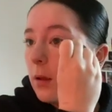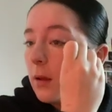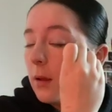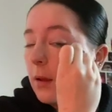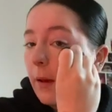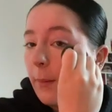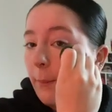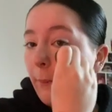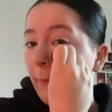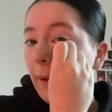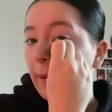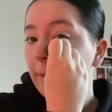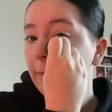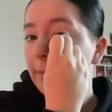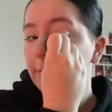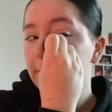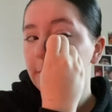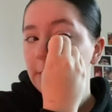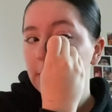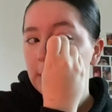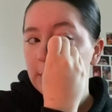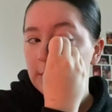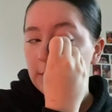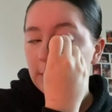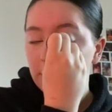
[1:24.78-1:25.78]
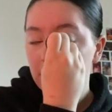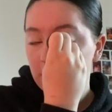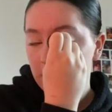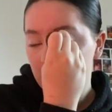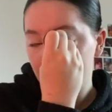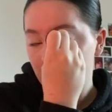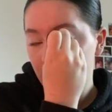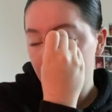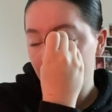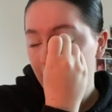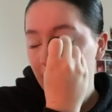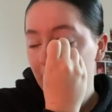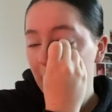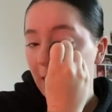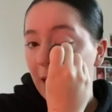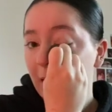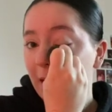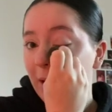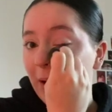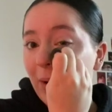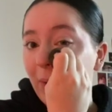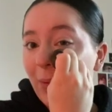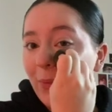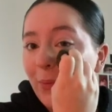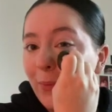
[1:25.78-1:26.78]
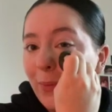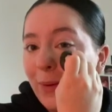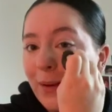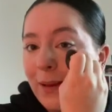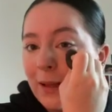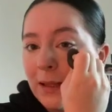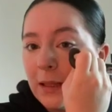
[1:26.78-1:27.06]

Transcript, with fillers: and balances, I'm gonna be a bit like, oh.